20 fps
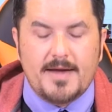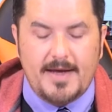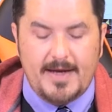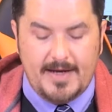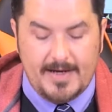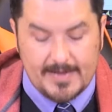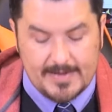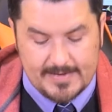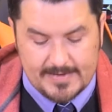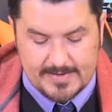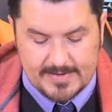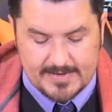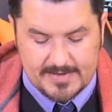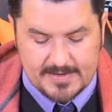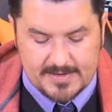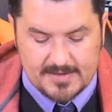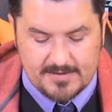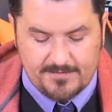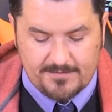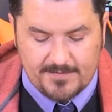and this
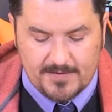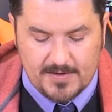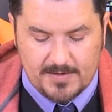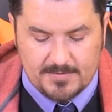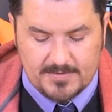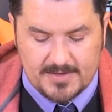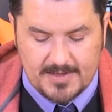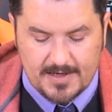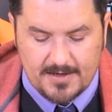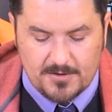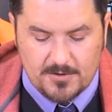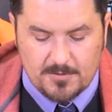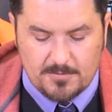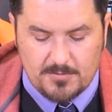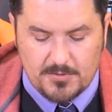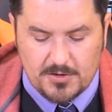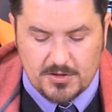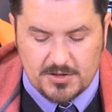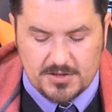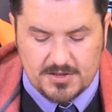is from Taylor
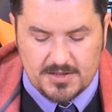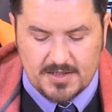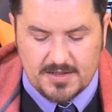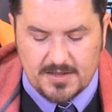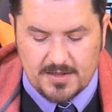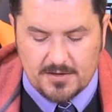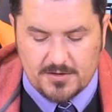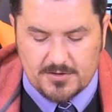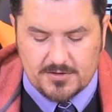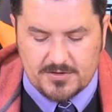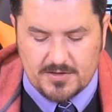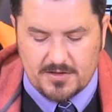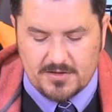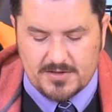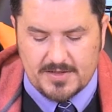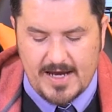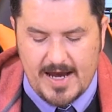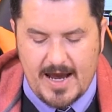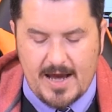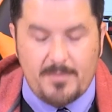Bush and the illustrators
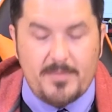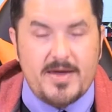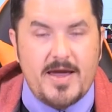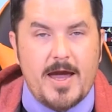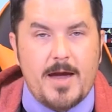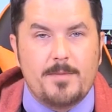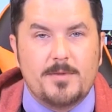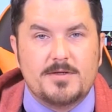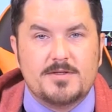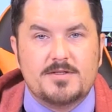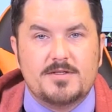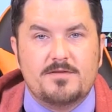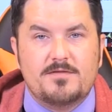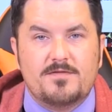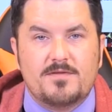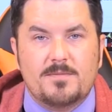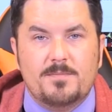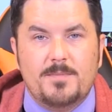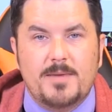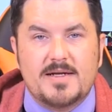Abby Hamilton
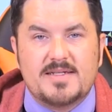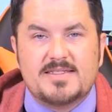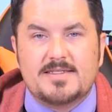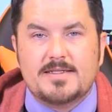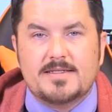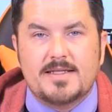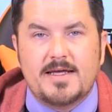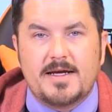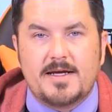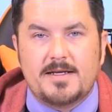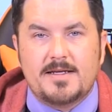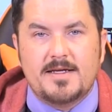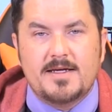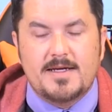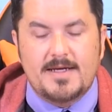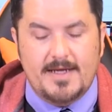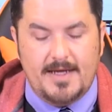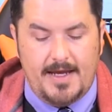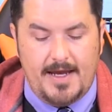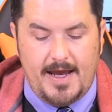from Betsy Lane.
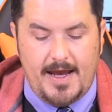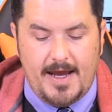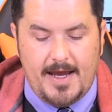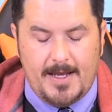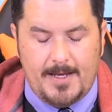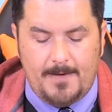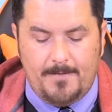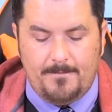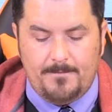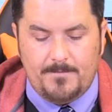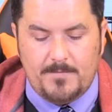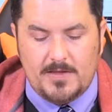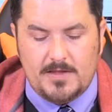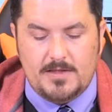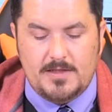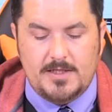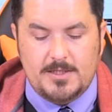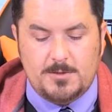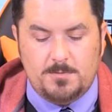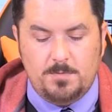And
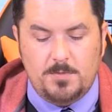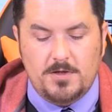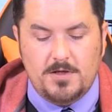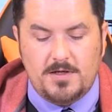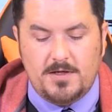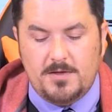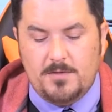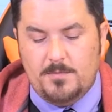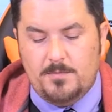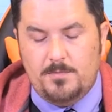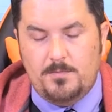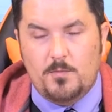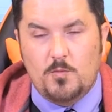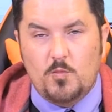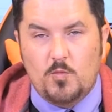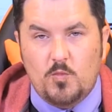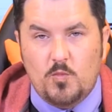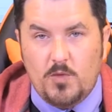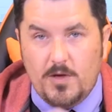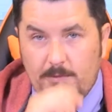this book,
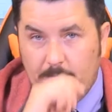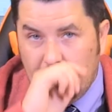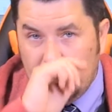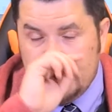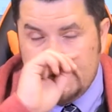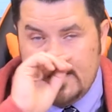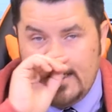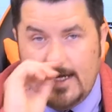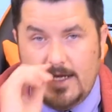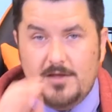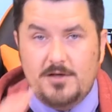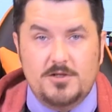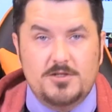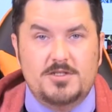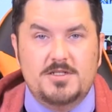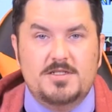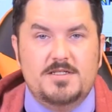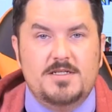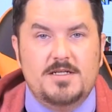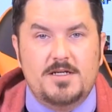when put together,
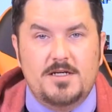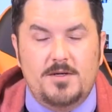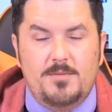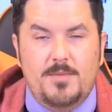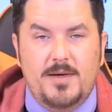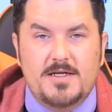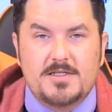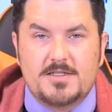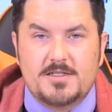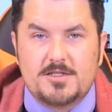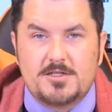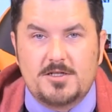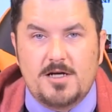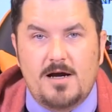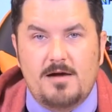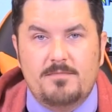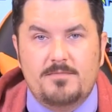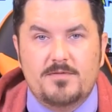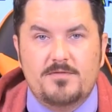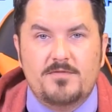just did an amazing
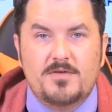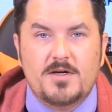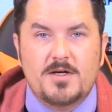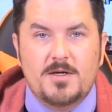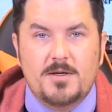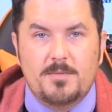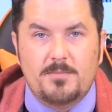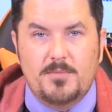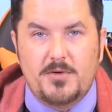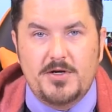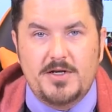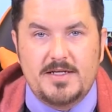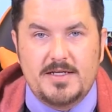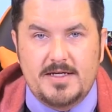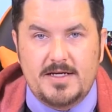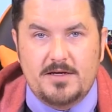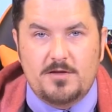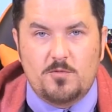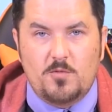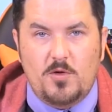job of putting
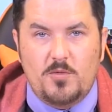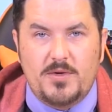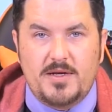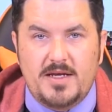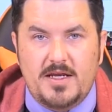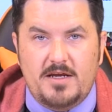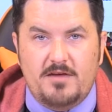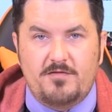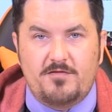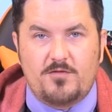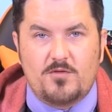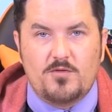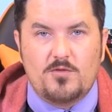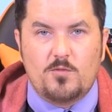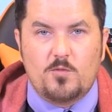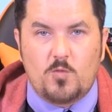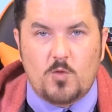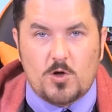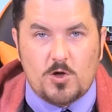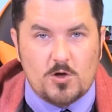together what we need for the
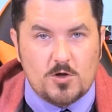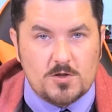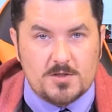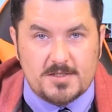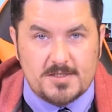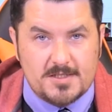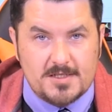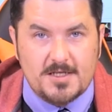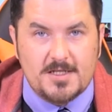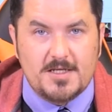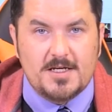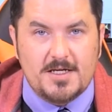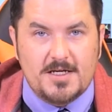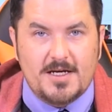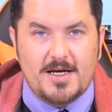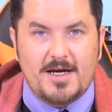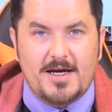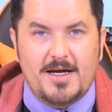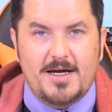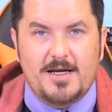words,
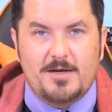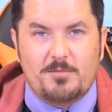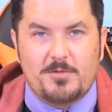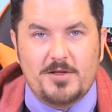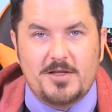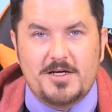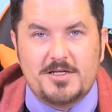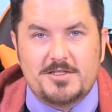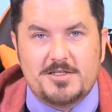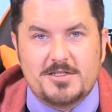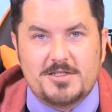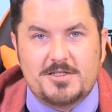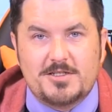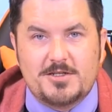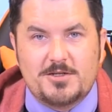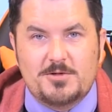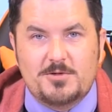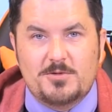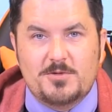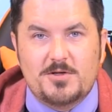uh, in relation
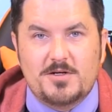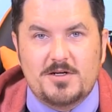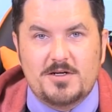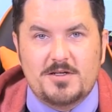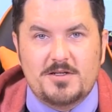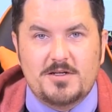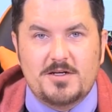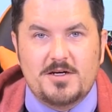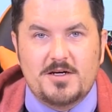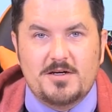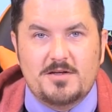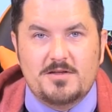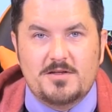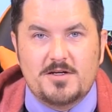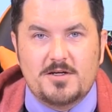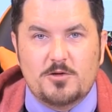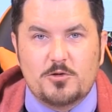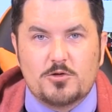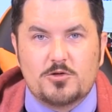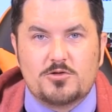to uh, uh, the
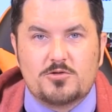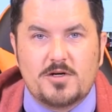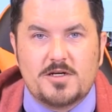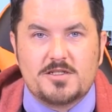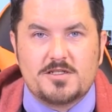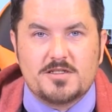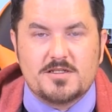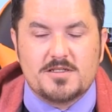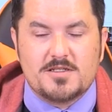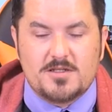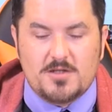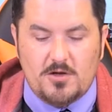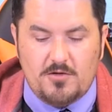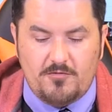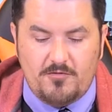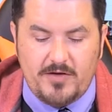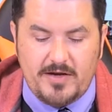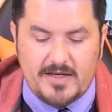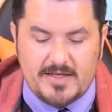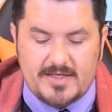illustration. So if
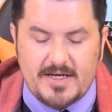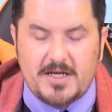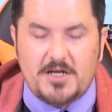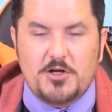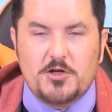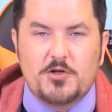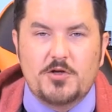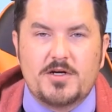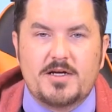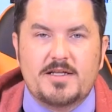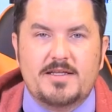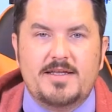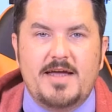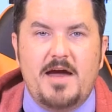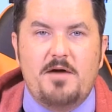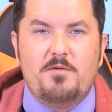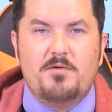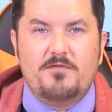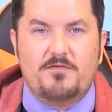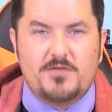we could take a look at
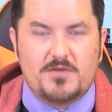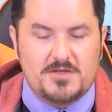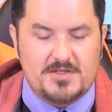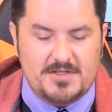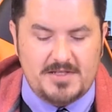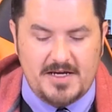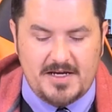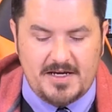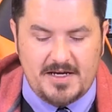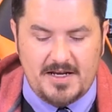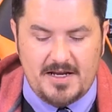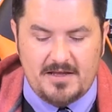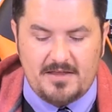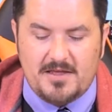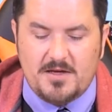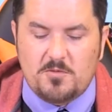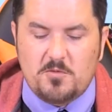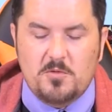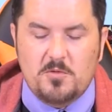that one for a second, I think we'll